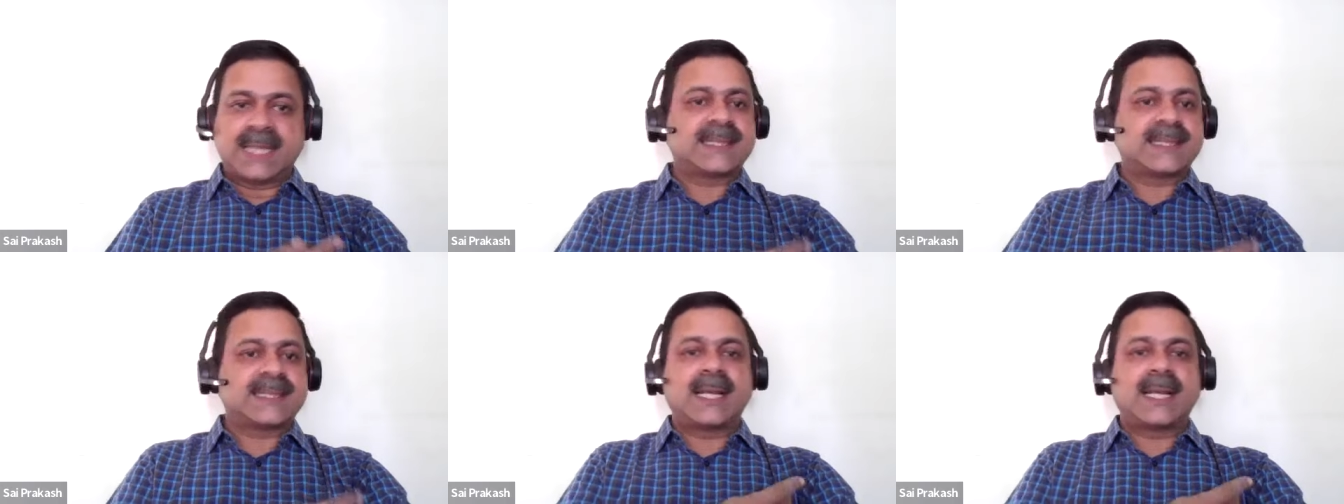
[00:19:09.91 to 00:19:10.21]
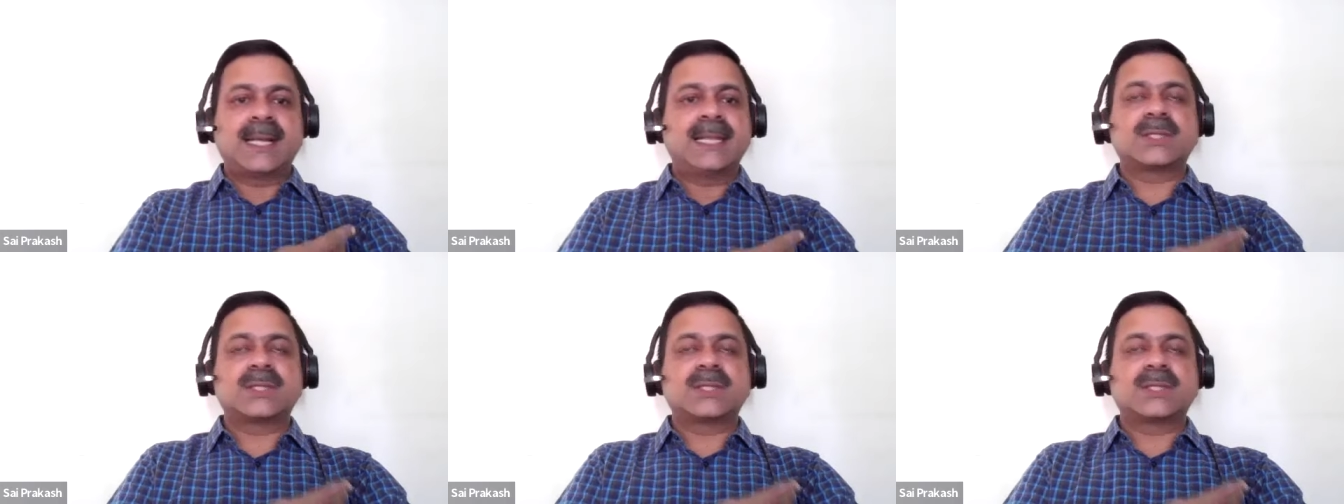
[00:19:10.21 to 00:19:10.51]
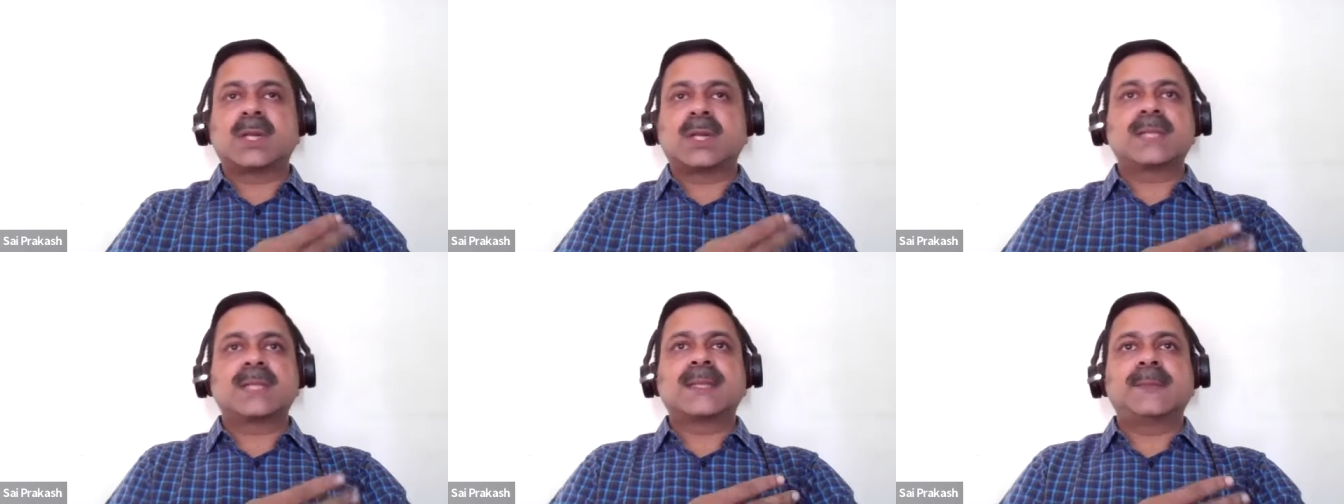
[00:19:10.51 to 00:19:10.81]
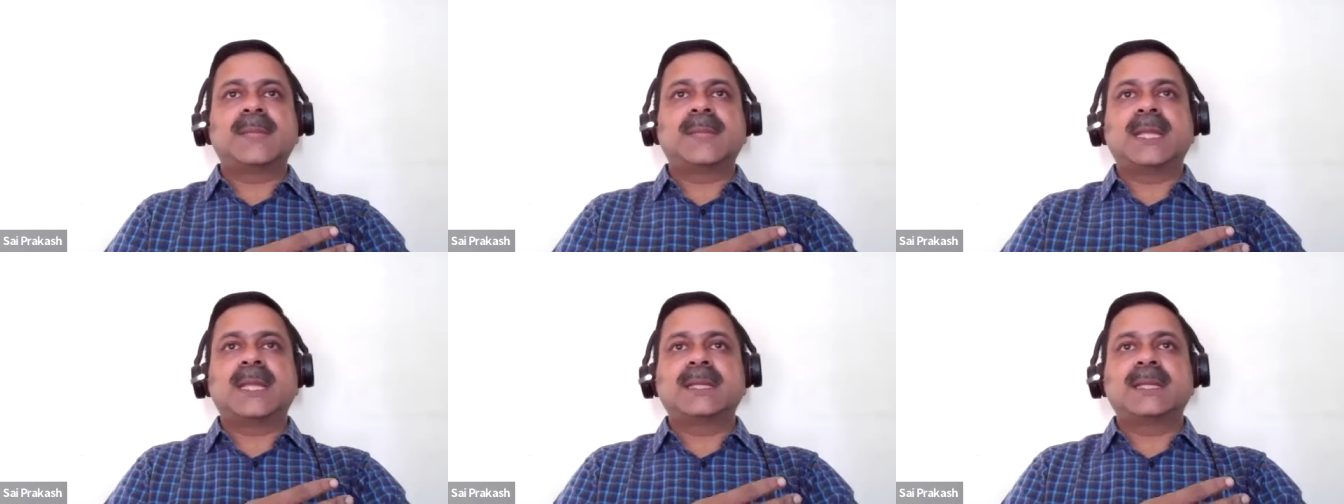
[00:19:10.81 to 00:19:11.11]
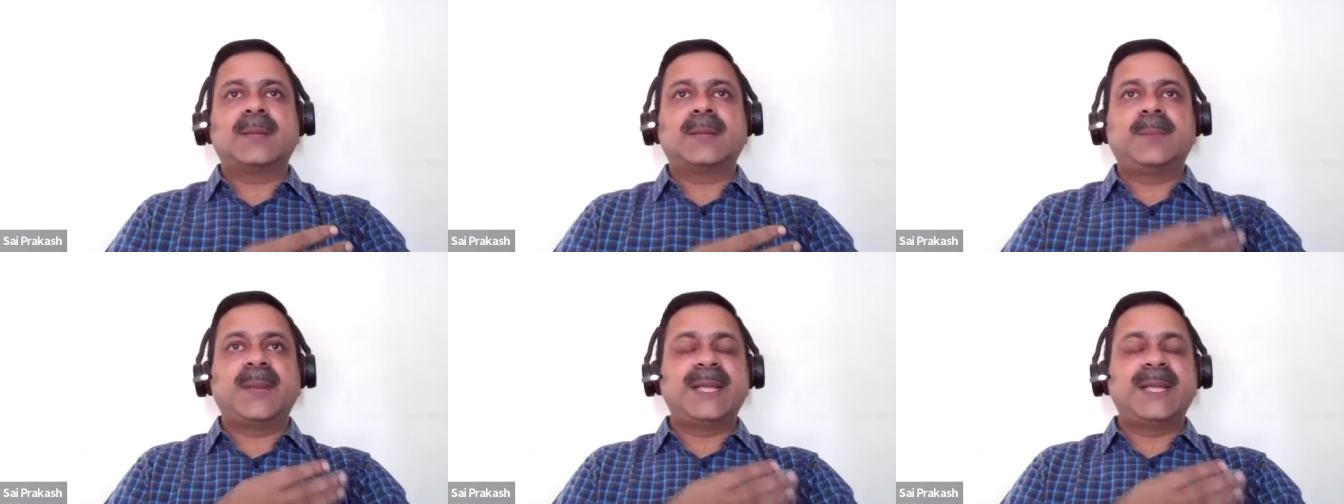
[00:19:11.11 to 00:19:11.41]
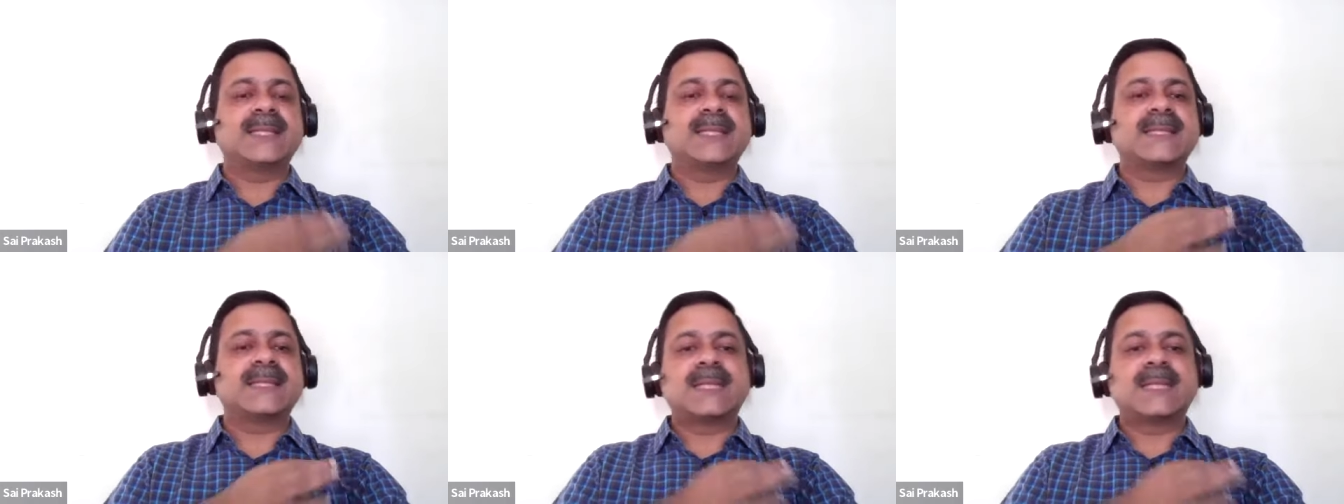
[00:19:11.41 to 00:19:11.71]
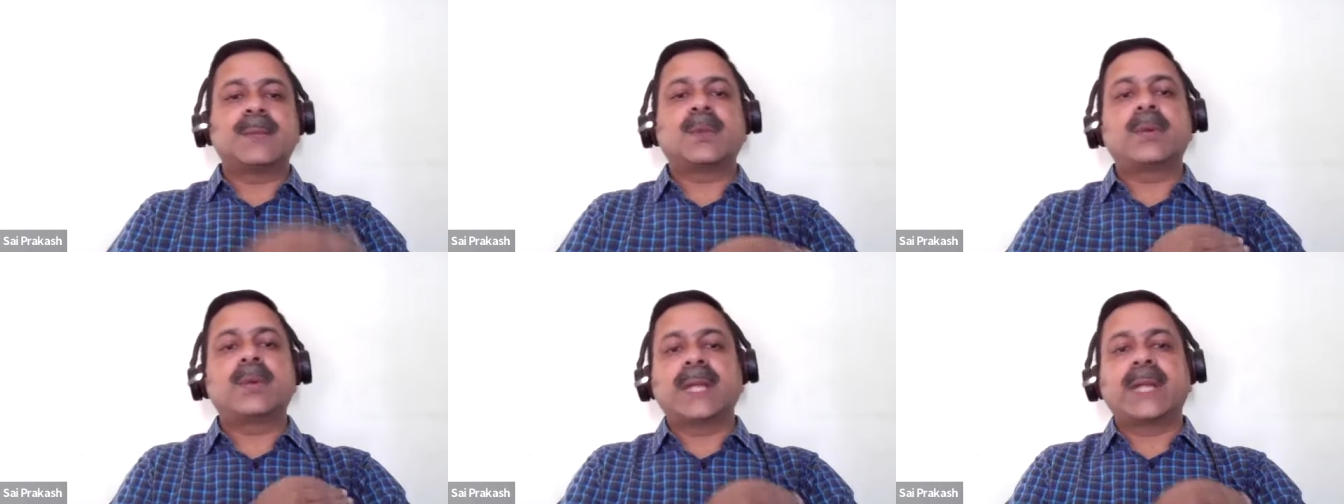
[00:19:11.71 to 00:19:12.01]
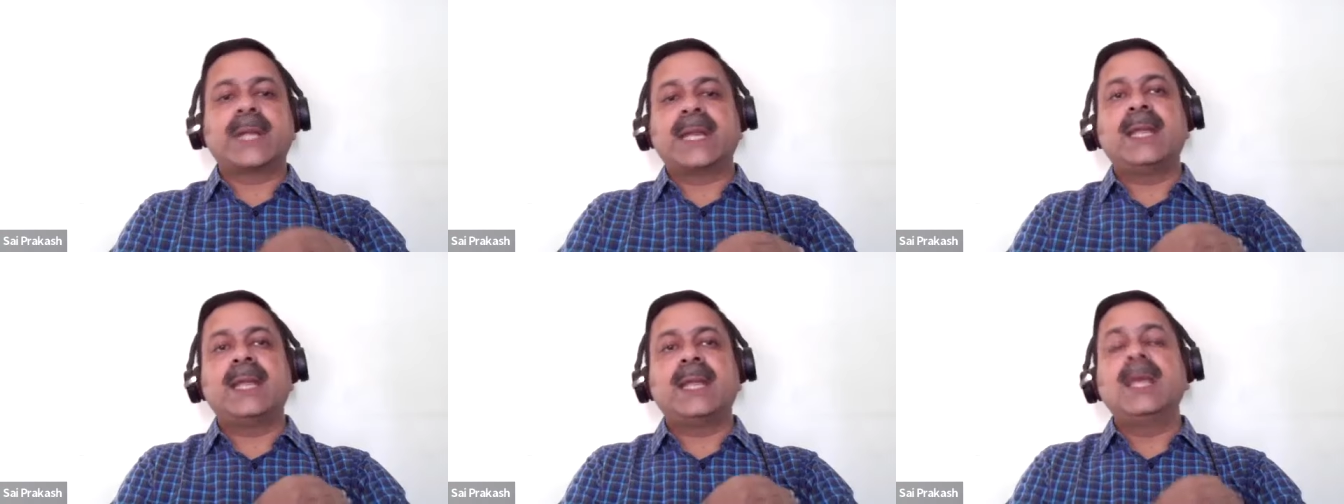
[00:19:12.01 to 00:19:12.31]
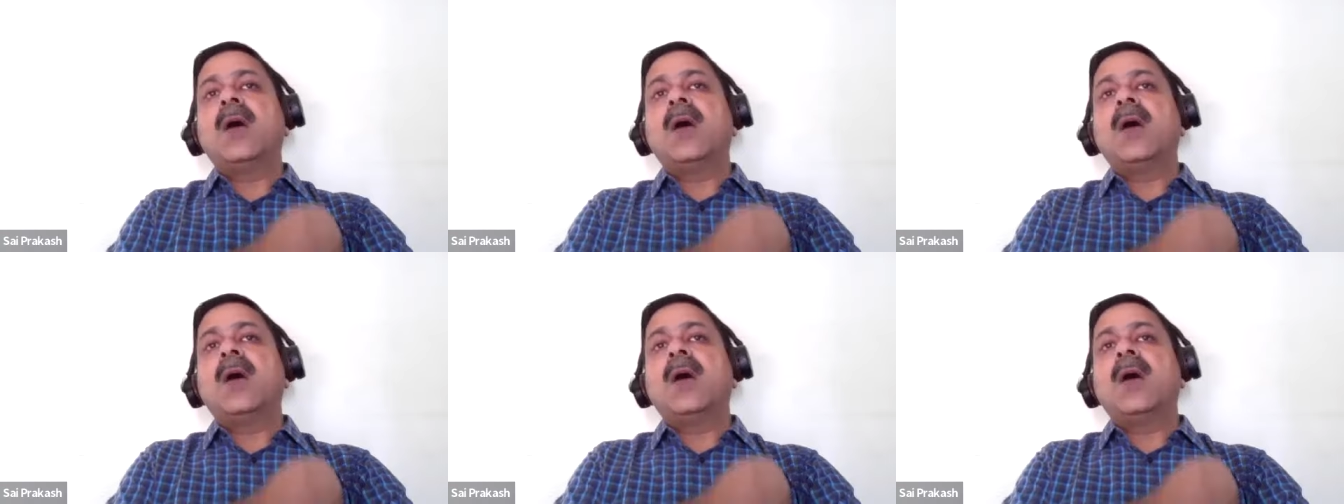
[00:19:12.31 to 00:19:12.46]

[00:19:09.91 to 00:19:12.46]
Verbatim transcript: SRE is not something that preaches about any